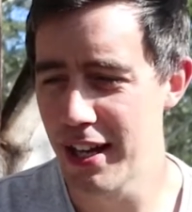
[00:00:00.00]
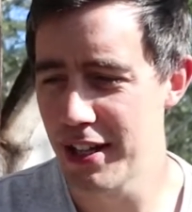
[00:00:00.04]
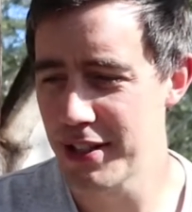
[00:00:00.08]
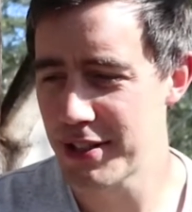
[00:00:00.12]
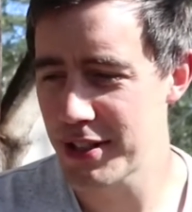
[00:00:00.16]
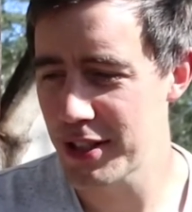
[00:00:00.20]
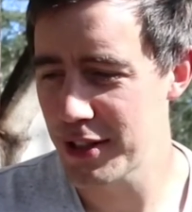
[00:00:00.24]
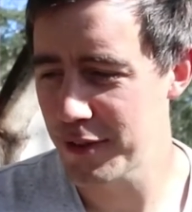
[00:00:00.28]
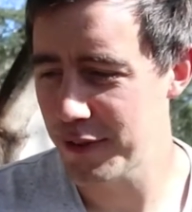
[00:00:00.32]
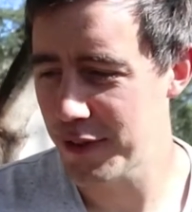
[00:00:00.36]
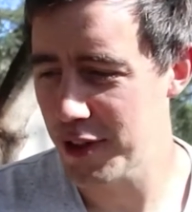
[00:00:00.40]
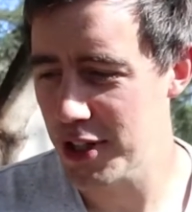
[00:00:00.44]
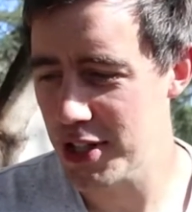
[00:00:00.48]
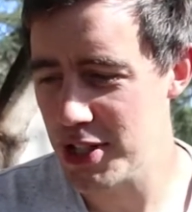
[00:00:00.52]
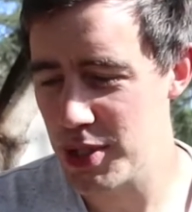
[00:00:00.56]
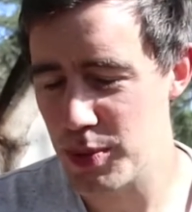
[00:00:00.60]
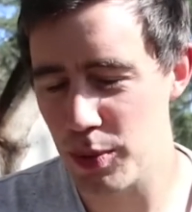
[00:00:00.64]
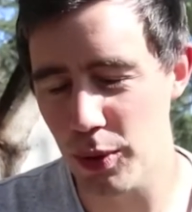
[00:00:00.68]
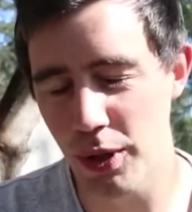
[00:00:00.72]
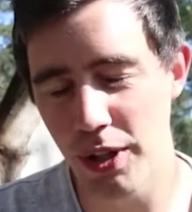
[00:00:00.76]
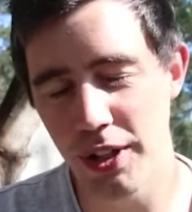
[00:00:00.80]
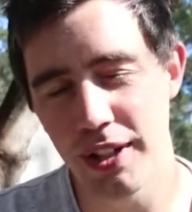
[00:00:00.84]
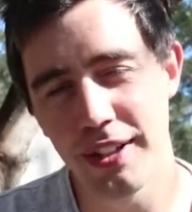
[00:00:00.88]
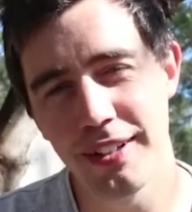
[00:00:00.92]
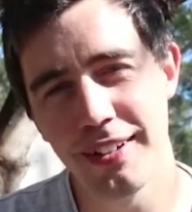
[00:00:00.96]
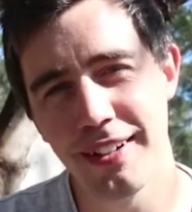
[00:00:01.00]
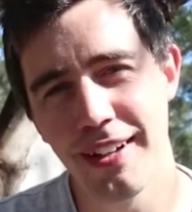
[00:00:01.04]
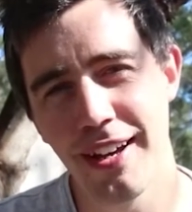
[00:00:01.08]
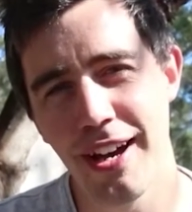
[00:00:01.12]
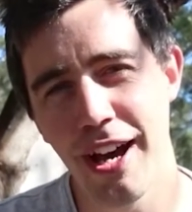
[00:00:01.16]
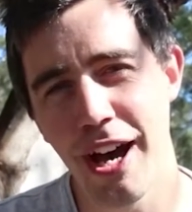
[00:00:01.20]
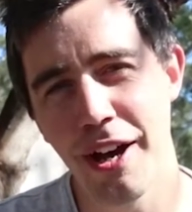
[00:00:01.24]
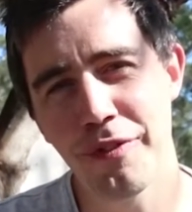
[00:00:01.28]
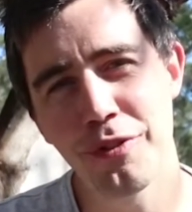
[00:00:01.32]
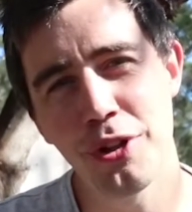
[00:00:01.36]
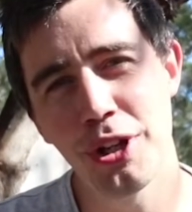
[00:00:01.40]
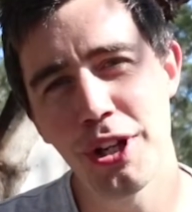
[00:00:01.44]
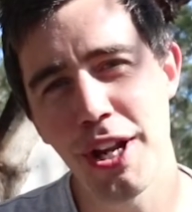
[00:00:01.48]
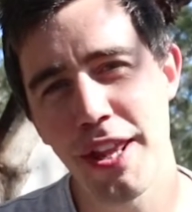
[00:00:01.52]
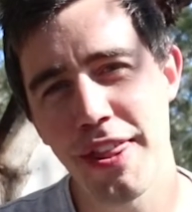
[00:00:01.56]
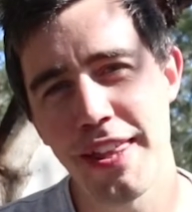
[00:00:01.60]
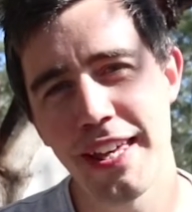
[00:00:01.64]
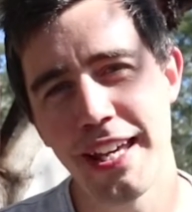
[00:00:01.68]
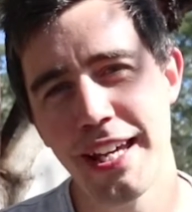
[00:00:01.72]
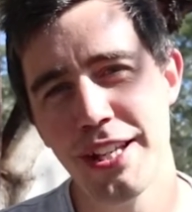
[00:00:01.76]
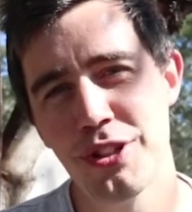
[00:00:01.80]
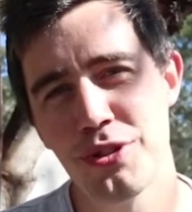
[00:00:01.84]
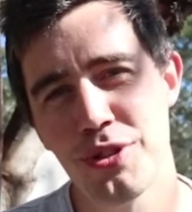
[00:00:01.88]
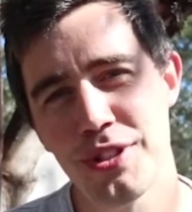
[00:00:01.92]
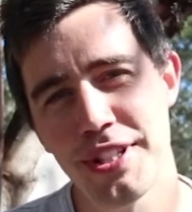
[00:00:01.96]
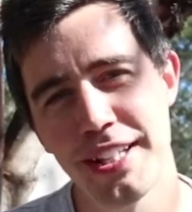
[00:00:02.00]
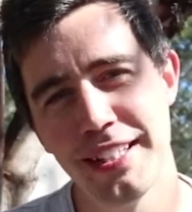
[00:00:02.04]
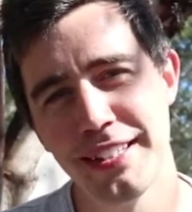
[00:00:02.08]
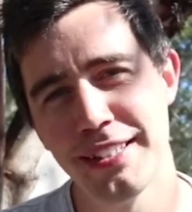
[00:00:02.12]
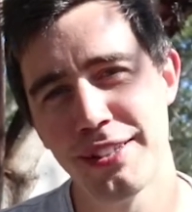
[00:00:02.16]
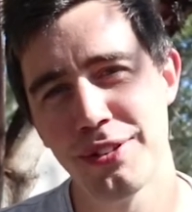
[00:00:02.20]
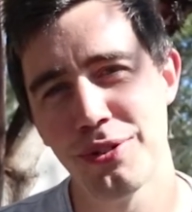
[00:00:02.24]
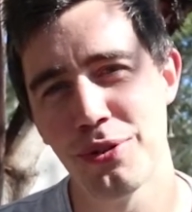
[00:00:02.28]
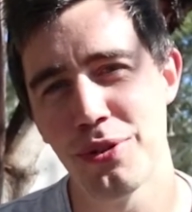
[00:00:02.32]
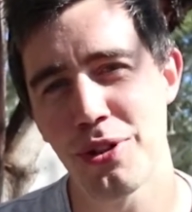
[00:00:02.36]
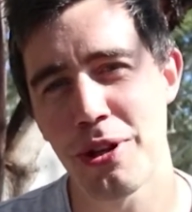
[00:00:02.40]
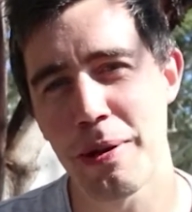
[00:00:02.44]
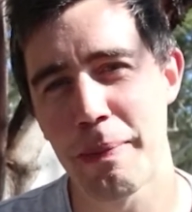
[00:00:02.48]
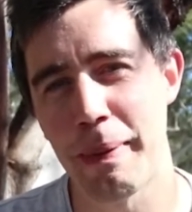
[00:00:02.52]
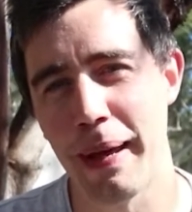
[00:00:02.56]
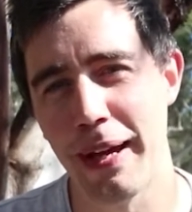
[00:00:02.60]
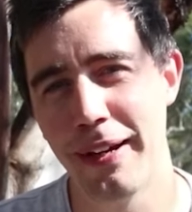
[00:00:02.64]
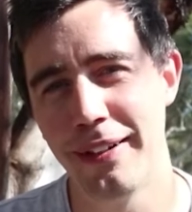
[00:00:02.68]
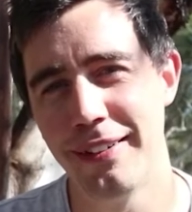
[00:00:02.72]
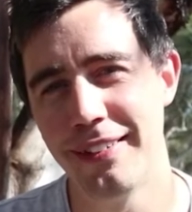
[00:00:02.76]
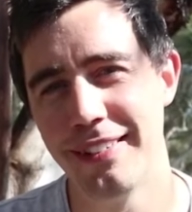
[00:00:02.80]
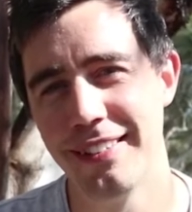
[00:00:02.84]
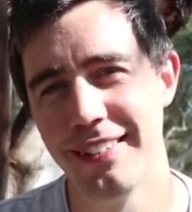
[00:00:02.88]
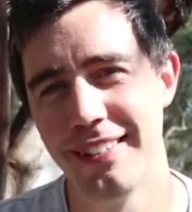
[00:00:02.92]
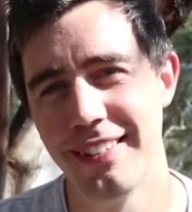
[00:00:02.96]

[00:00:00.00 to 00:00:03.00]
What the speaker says: So the first one, I've got nothing interesting to talk about.